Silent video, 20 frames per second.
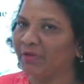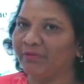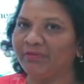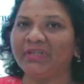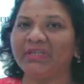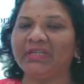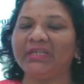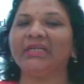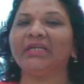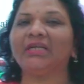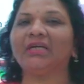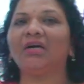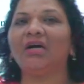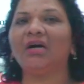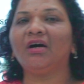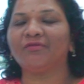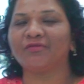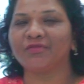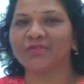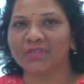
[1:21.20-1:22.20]
when he
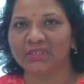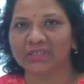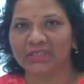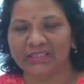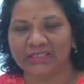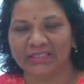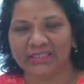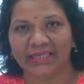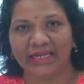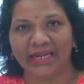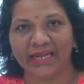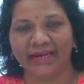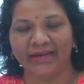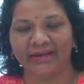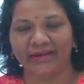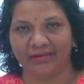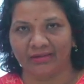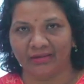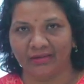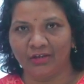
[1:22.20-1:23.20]
coughs in the
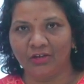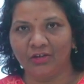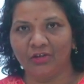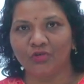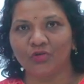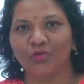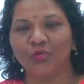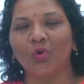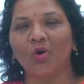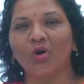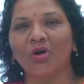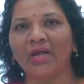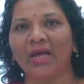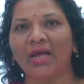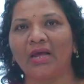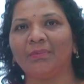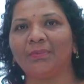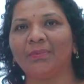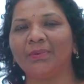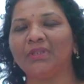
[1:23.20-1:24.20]
air, so what
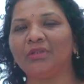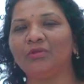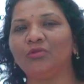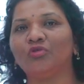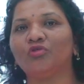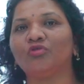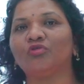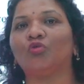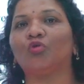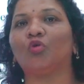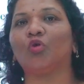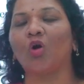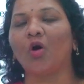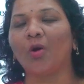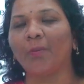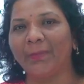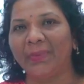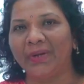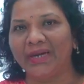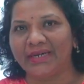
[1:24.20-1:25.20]
happens? Those
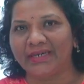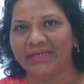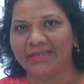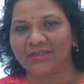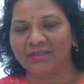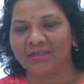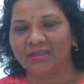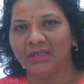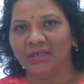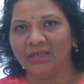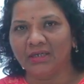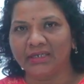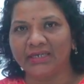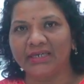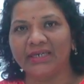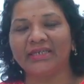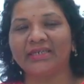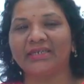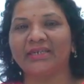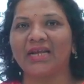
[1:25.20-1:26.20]
droplets
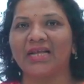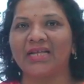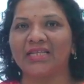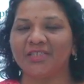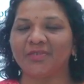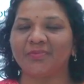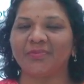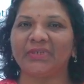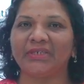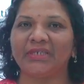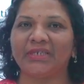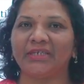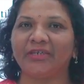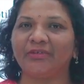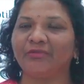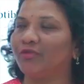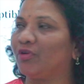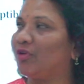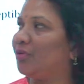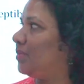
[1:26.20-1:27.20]
get
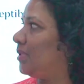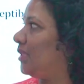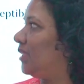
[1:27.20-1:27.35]
transmitted from